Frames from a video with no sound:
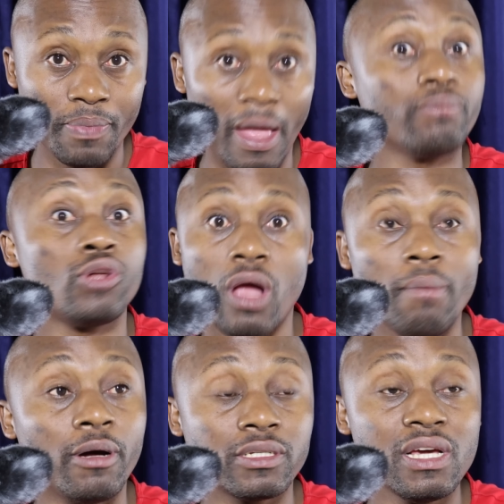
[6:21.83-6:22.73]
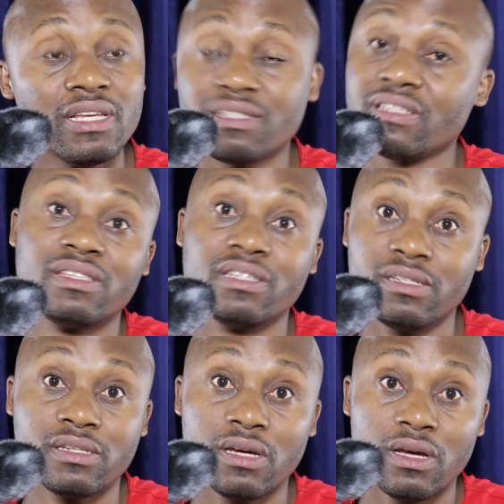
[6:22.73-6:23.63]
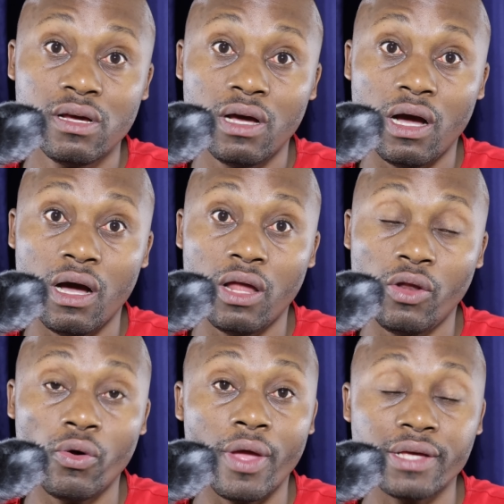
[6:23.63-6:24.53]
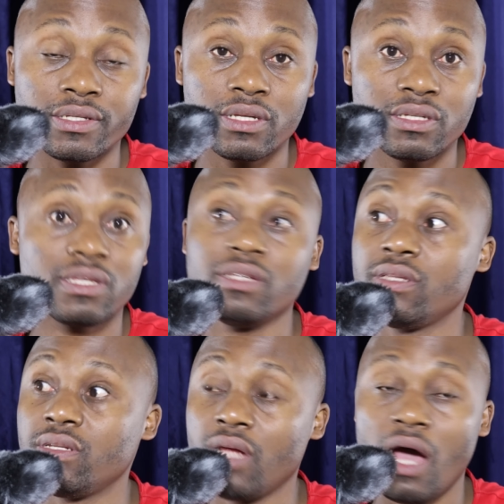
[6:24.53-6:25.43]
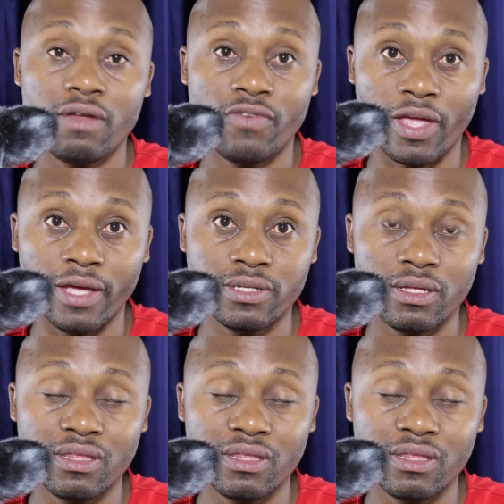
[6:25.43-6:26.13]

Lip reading: I'm talking about seasoned lawyers, seasoned advocate.